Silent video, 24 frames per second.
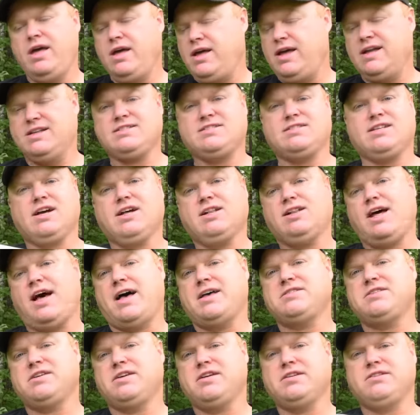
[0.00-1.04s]
It's the
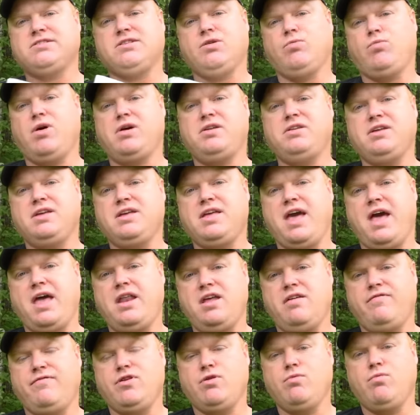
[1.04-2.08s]
classic. It's the one to get
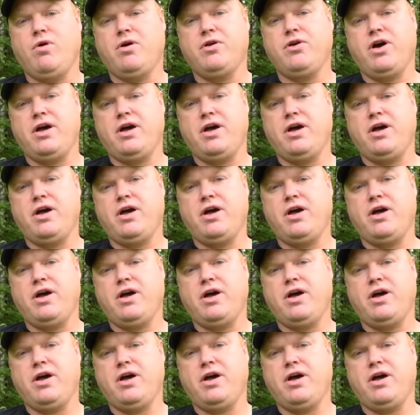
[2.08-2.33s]
if you want